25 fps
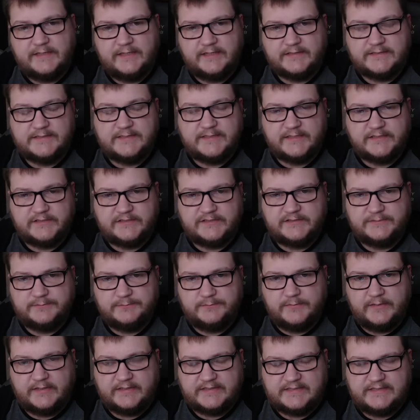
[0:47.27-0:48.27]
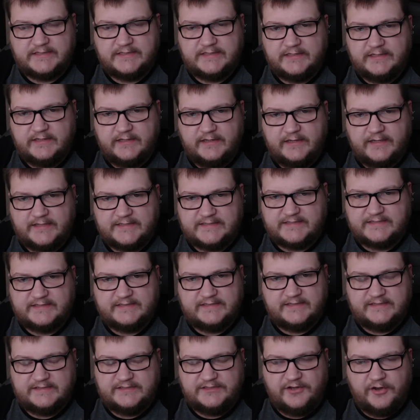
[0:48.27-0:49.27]
It's it's it's
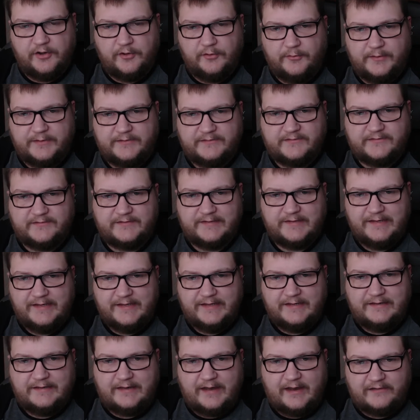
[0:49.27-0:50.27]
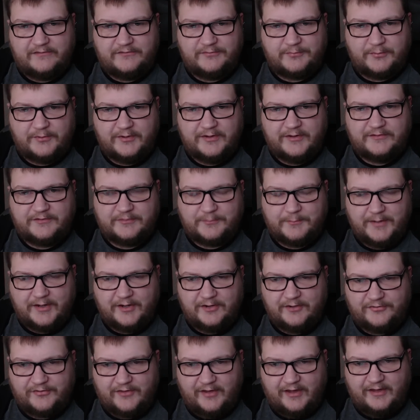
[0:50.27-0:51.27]
it's you know it's not a sprint. It's a
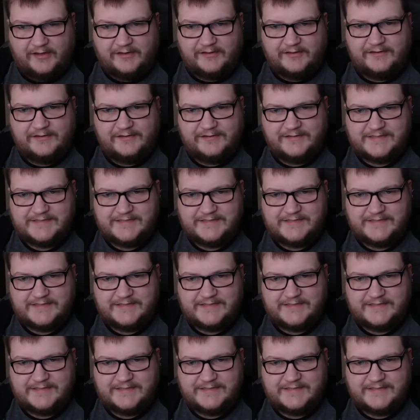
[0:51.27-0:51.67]
marathon.